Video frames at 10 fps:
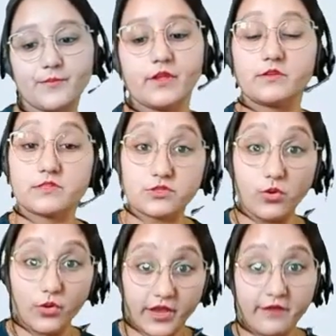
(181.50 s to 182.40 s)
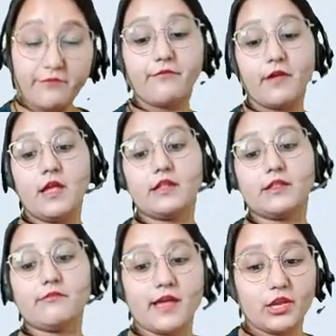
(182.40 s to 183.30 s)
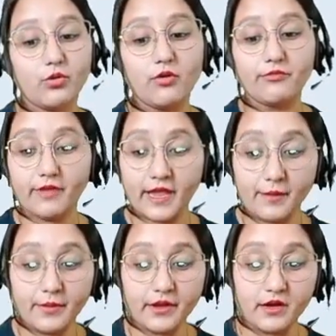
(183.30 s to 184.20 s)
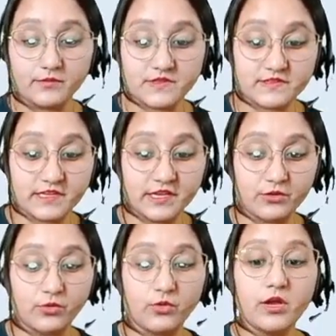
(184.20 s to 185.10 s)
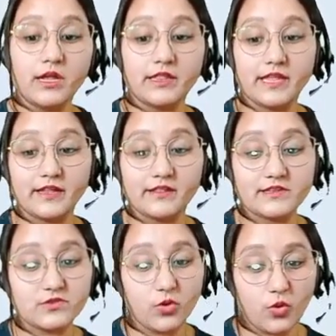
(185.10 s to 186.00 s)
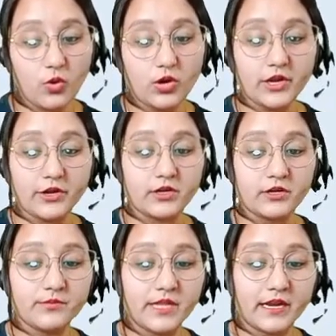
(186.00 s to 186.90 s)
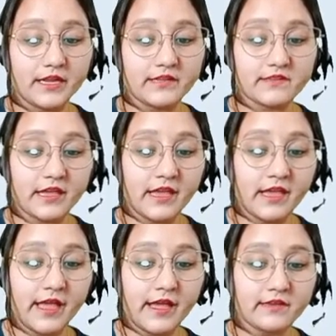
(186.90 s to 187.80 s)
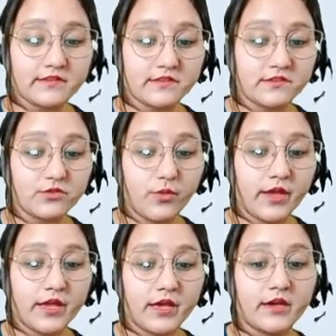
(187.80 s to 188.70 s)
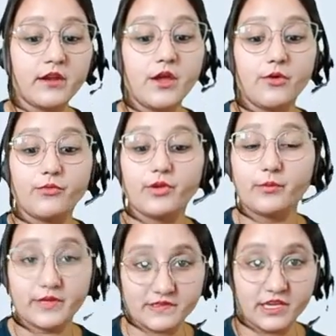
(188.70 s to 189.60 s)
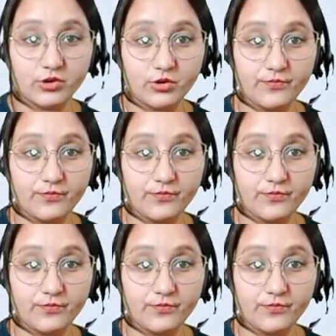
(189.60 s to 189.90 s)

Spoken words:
So if the value of a becomes 0, then this whole term, that is ax square, will be 0.